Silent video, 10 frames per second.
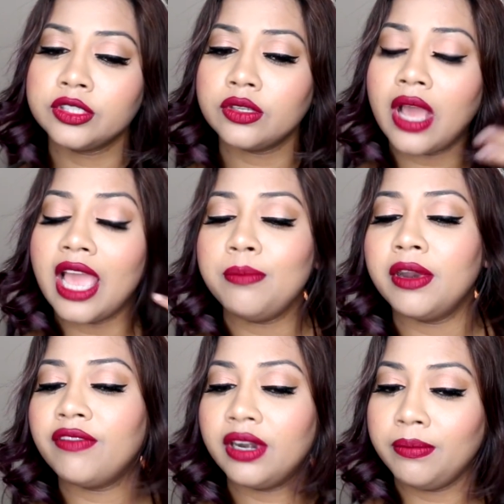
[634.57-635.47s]
So I
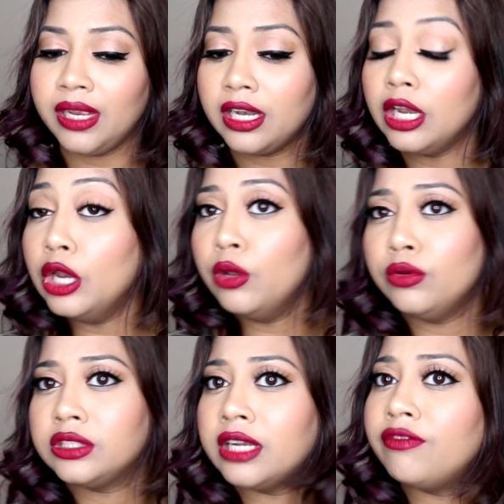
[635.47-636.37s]
prefer a bit
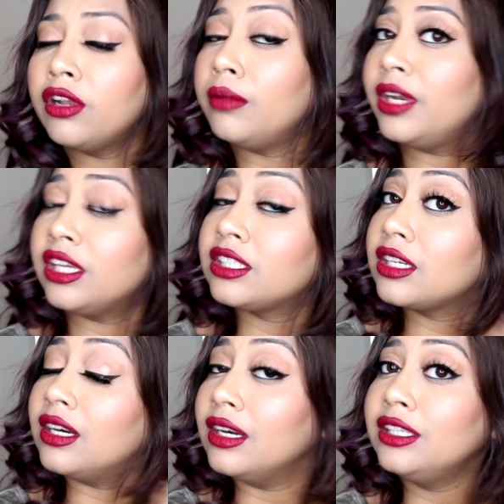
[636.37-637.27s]
loose and voluminous
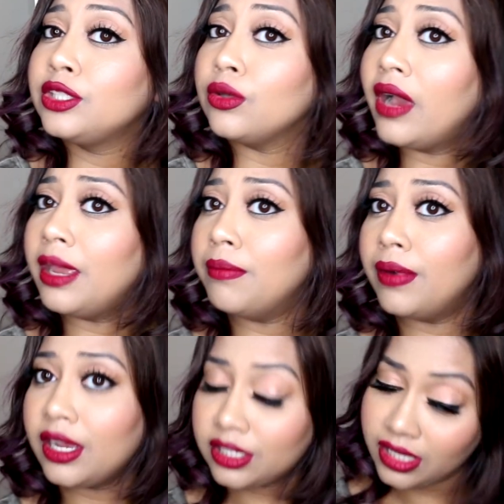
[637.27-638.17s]
curls, so I
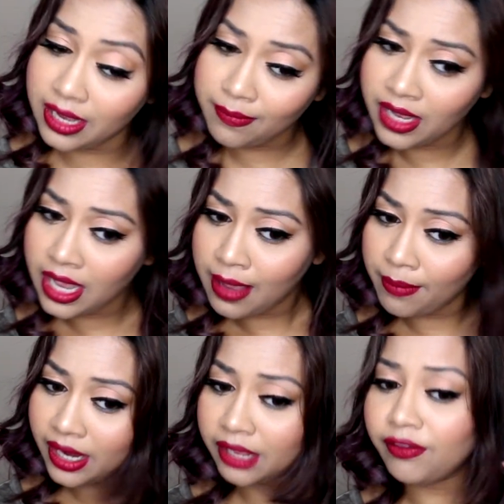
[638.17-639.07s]
brush them.
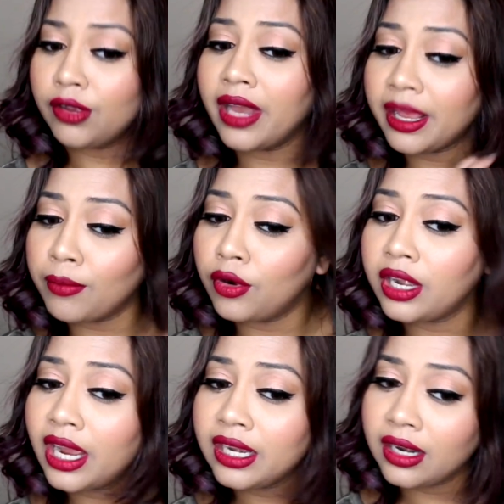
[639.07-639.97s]
But if you like more
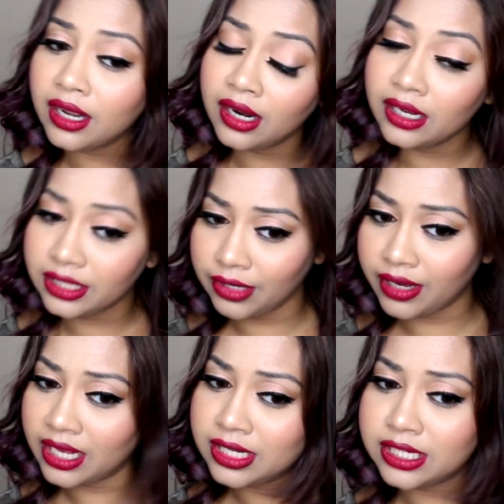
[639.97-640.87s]
tighter curls, you
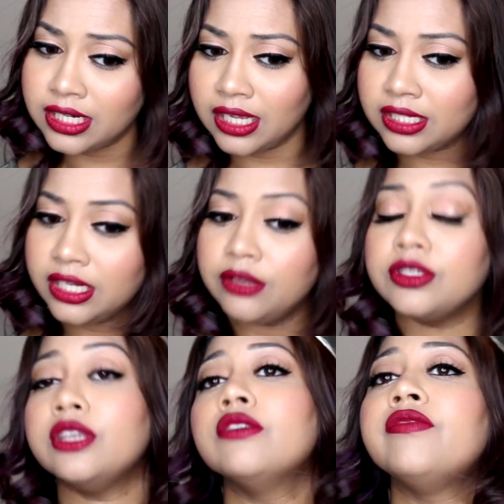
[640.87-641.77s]
can just
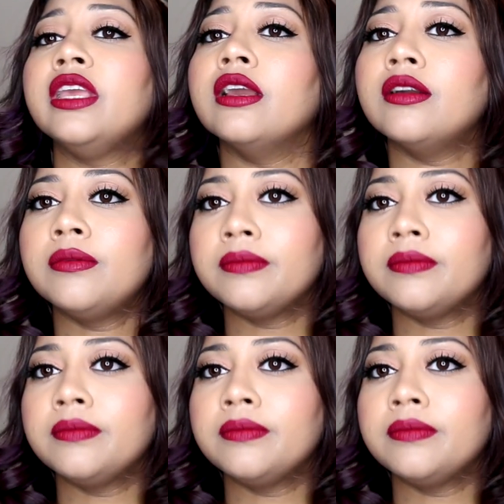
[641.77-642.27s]
use your finger.